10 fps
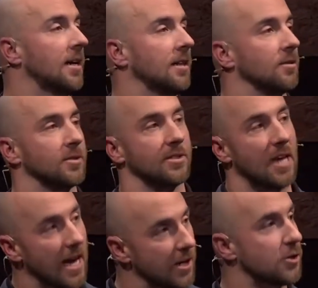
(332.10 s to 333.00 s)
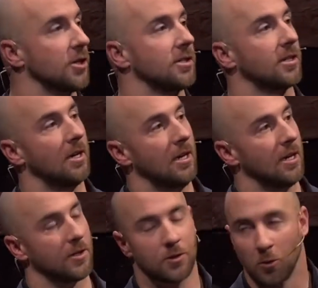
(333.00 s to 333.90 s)
there's this ancient
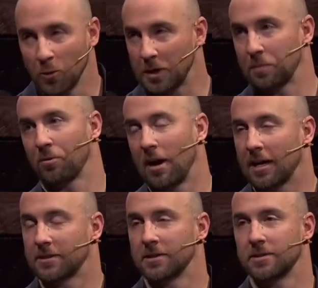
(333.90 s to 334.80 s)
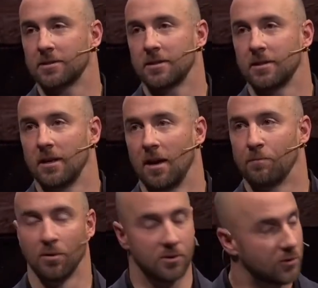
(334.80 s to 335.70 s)
historic practice of
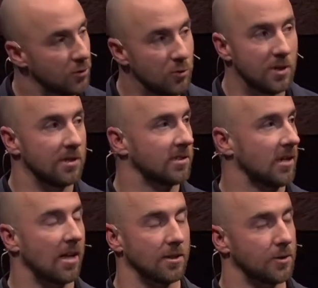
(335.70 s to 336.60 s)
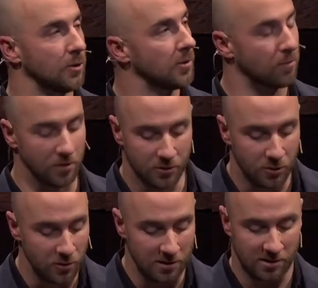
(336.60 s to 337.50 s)
pursuing solitude and
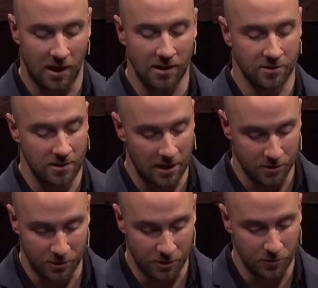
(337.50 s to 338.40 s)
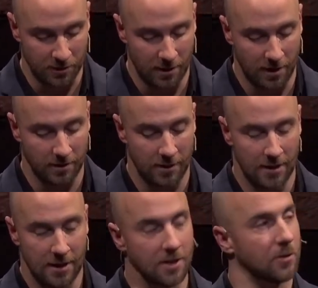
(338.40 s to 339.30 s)
pursuing silence and actually doing that.
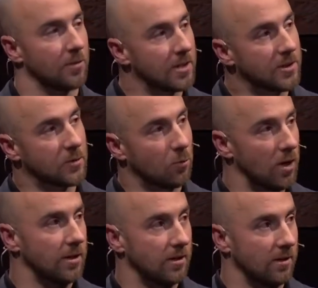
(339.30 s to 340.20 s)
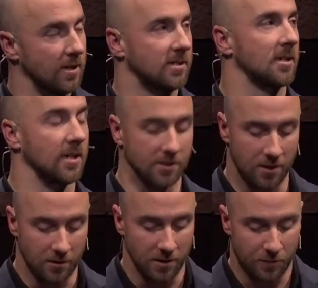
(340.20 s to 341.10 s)
And so, this is what this is
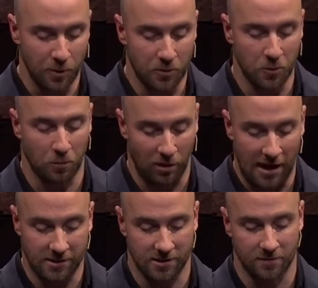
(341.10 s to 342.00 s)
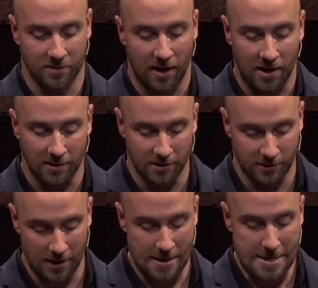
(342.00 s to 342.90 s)
the, the spiritual practice of
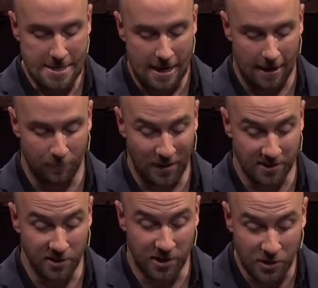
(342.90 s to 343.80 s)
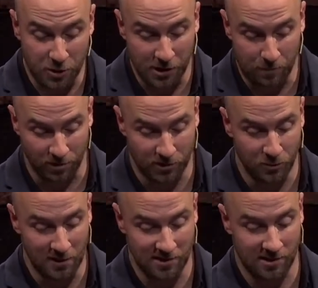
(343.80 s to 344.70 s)
silence uh, is intentionally
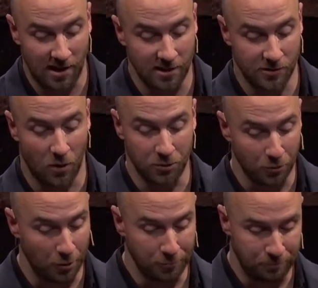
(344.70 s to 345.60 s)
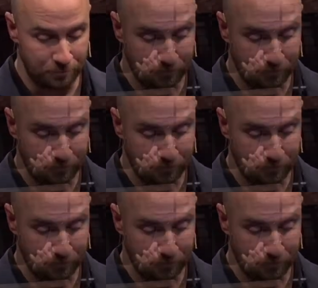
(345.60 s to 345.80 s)
pursuing silence on your own,